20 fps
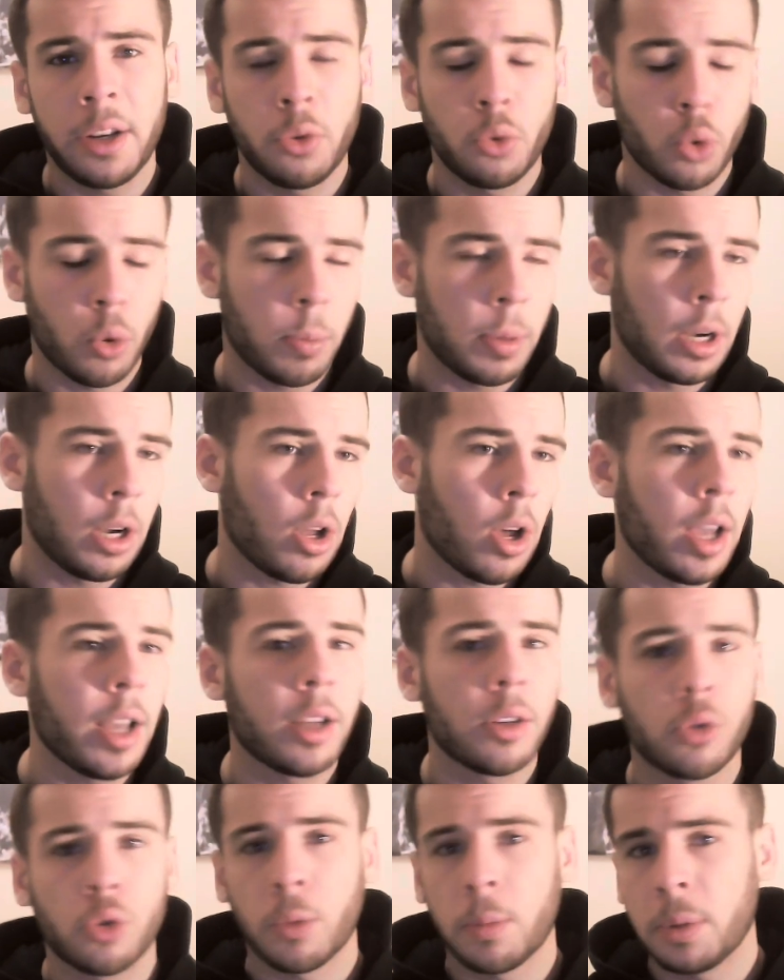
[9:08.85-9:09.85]
Drop a like,
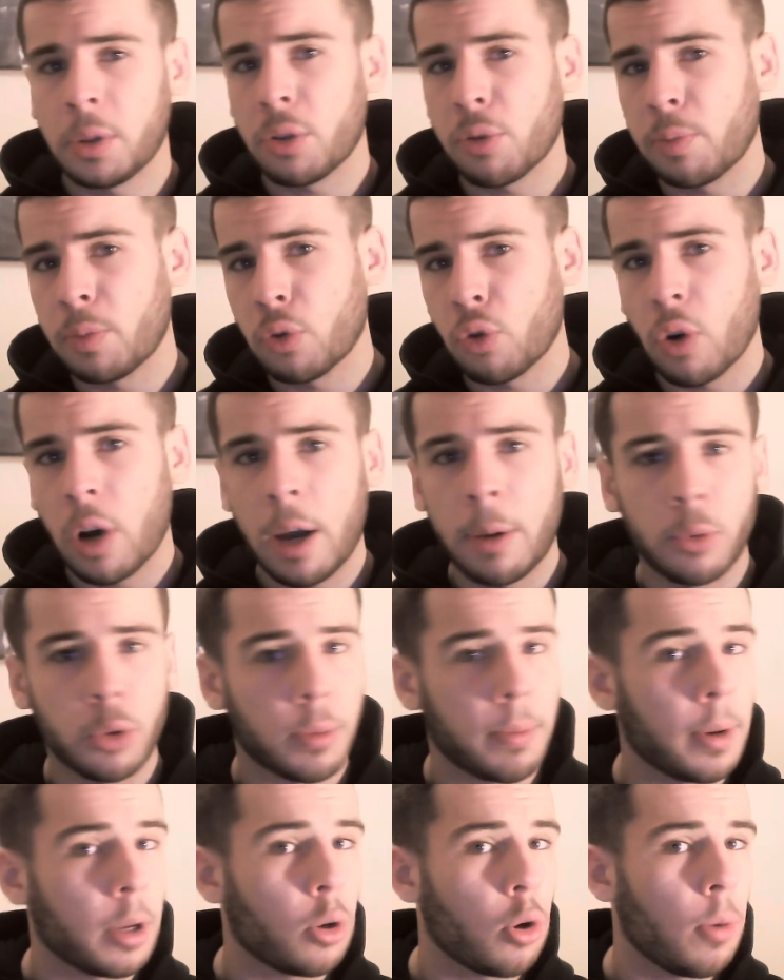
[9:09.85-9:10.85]
drop a subscribe, drop
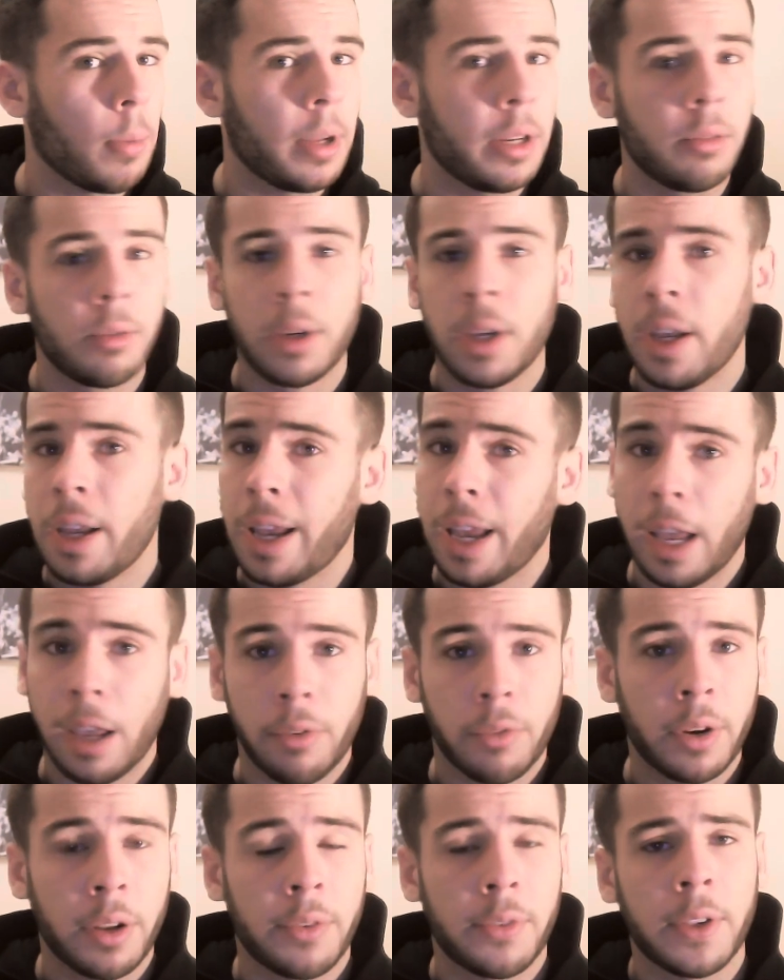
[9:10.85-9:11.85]
a comment,
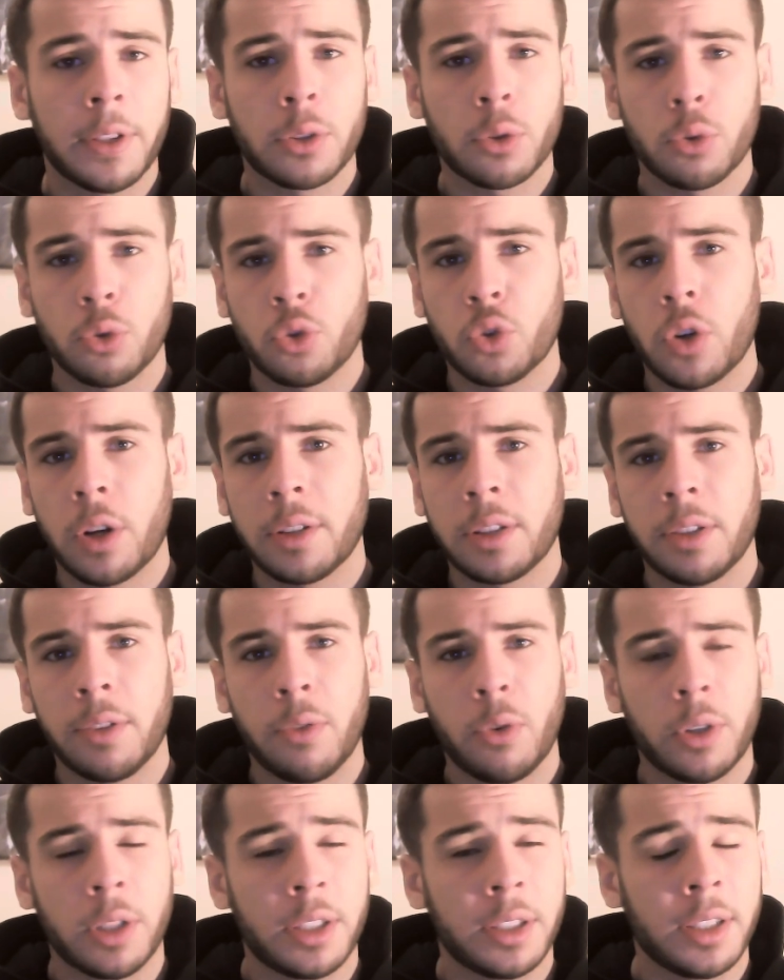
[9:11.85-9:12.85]
even if it's constructive
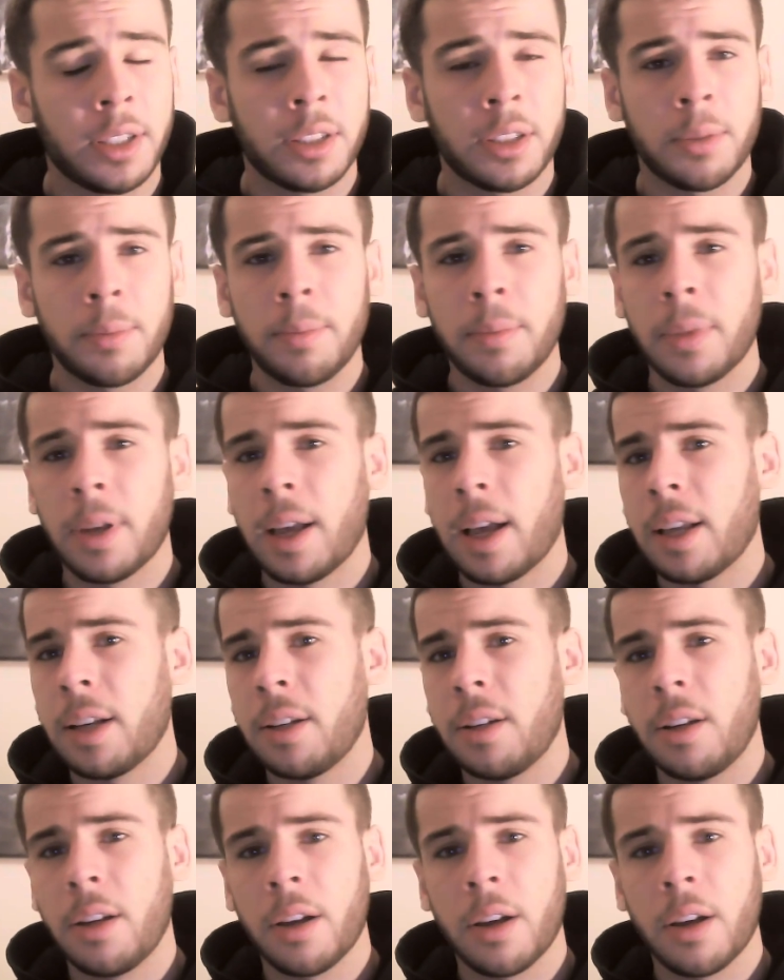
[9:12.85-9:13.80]
criticism. And